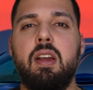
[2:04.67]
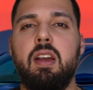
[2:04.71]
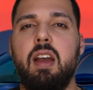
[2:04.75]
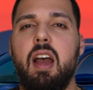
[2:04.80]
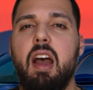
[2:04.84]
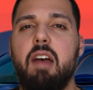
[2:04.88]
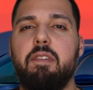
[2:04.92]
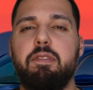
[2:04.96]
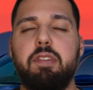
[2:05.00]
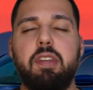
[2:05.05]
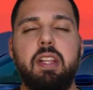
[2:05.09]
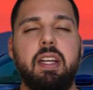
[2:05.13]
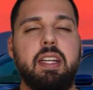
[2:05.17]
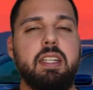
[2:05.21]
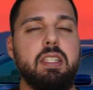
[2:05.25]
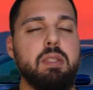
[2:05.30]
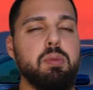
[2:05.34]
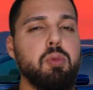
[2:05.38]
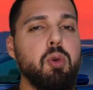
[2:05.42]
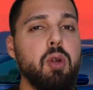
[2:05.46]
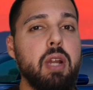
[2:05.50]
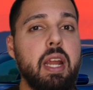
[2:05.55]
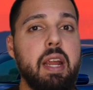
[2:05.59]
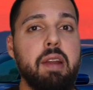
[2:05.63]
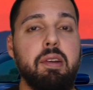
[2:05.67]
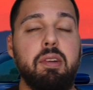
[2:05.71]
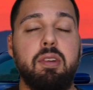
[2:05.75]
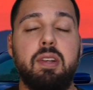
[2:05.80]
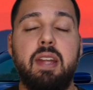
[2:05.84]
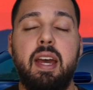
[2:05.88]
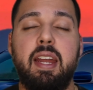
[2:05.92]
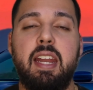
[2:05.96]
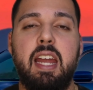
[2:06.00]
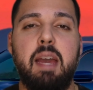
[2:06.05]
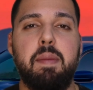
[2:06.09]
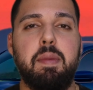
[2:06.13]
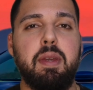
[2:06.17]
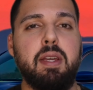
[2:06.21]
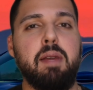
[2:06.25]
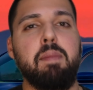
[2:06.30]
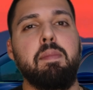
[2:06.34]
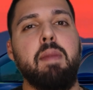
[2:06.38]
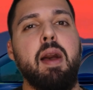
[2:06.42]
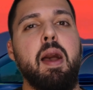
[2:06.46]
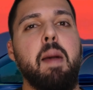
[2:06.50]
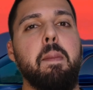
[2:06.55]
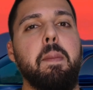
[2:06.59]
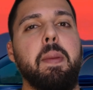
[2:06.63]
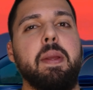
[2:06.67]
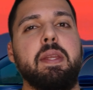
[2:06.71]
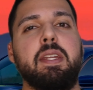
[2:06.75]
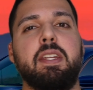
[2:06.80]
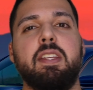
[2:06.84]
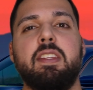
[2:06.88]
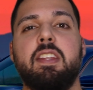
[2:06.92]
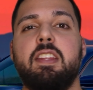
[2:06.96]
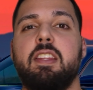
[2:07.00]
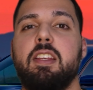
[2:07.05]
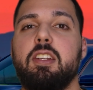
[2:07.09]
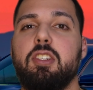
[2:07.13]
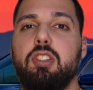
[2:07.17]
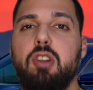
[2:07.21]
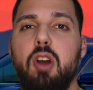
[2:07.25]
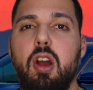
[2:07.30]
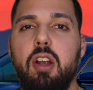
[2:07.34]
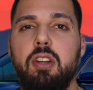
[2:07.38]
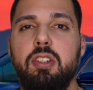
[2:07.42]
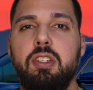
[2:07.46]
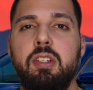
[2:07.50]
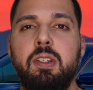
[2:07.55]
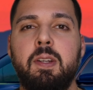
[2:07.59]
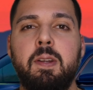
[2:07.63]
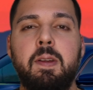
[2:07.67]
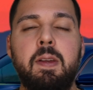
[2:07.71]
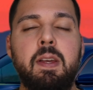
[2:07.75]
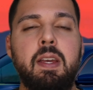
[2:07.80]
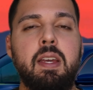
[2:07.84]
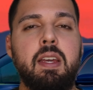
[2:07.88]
I feel like it's more aerodynamic in my opinion than the Charger,